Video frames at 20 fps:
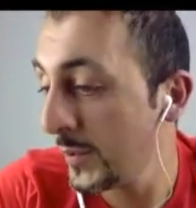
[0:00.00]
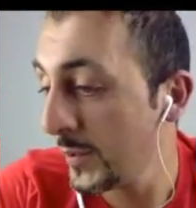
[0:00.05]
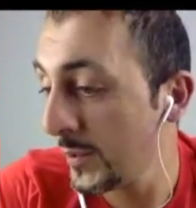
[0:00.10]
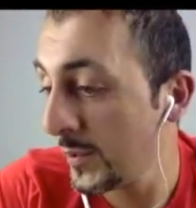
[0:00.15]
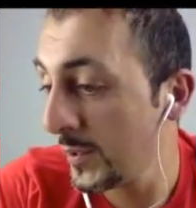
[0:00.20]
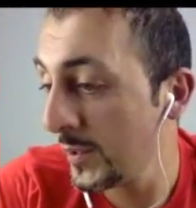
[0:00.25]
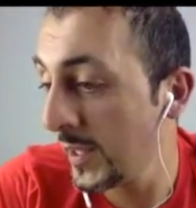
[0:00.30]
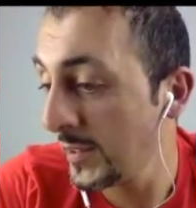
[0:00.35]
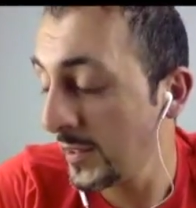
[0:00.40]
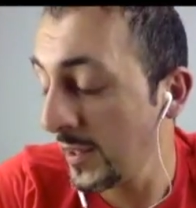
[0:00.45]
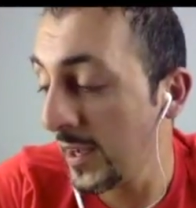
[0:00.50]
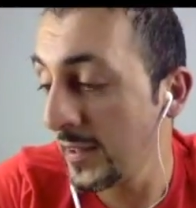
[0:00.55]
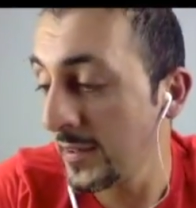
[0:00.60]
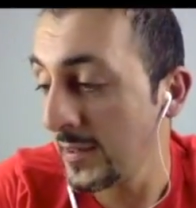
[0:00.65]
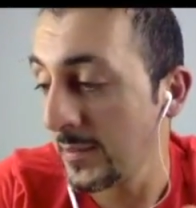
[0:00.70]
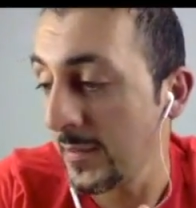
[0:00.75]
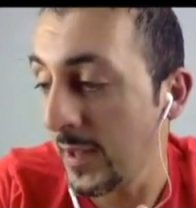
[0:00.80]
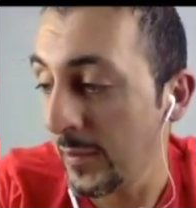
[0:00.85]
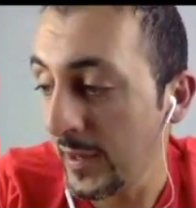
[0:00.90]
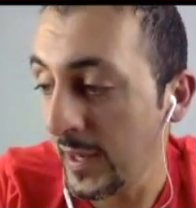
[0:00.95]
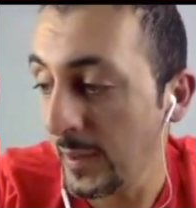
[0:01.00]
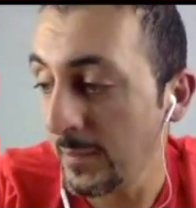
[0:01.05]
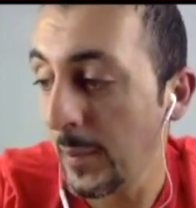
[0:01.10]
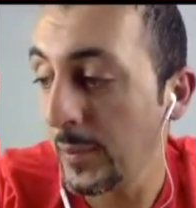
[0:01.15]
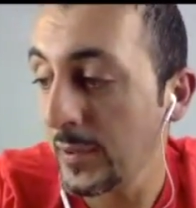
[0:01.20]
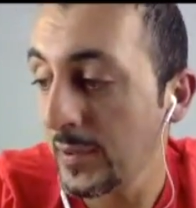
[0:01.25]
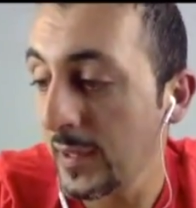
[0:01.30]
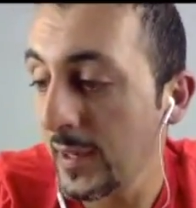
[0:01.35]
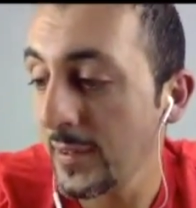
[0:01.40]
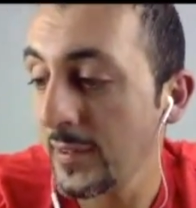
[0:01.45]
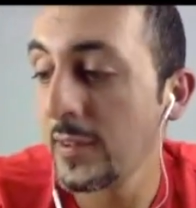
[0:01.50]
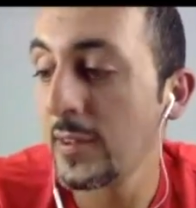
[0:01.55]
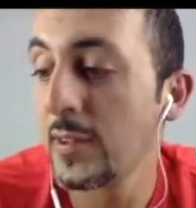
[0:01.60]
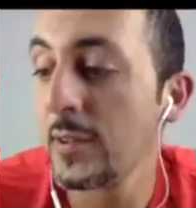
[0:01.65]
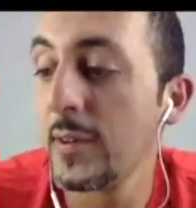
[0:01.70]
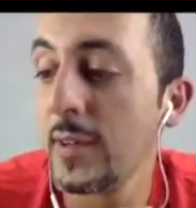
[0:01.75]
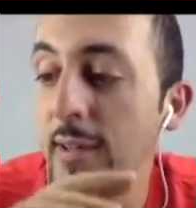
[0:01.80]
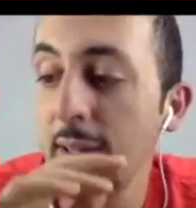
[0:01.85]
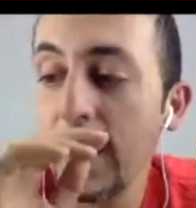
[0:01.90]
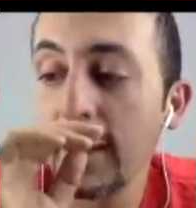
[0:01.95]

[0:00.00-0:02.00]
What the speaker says: It's awesome. Now we get people to listen to it.